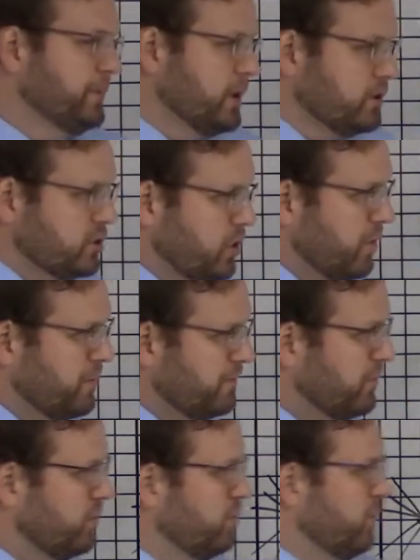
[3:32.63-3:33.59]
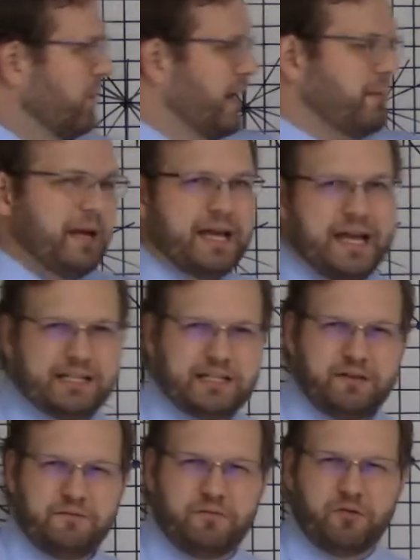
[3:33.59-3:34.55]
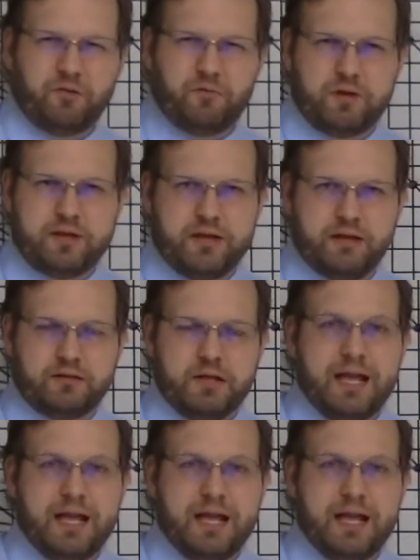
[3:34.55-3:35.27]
So why am I asking for 3 then?